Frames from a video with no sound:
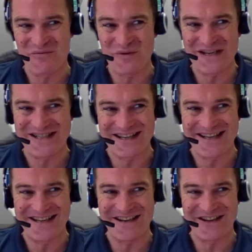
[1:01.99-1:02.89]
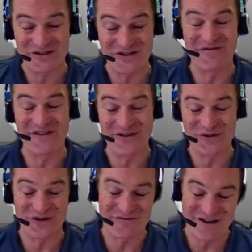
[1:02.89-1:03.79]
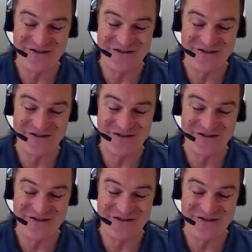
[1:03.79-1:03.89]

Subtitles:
We see a lot of the vehicles on the road